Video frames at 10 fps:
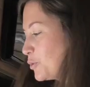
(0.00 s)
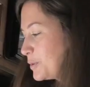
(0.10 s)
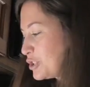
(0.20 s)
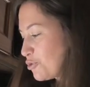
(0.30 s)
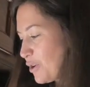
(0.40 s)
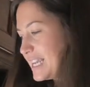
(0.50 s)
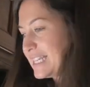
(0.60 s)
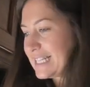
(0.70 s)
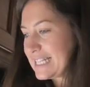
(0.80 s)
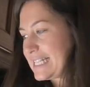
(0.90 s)
we'll be
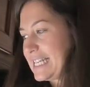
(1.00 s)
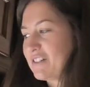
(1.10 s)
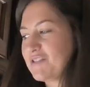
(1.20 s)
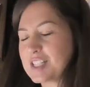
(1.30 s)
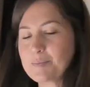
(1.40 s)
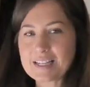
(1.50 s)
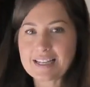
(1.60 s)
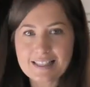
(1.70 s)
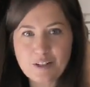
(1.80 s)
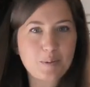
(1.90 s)
trading this in for something
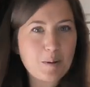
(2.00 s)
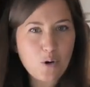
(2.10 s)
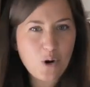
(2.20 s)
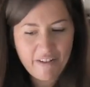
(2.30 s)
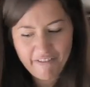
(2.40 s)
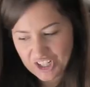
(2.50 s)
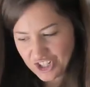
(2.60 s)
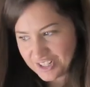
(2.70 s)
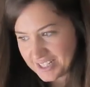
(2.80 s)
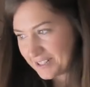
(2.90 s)
a little bit more
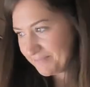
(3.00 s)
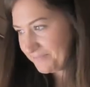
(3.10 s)
efficient.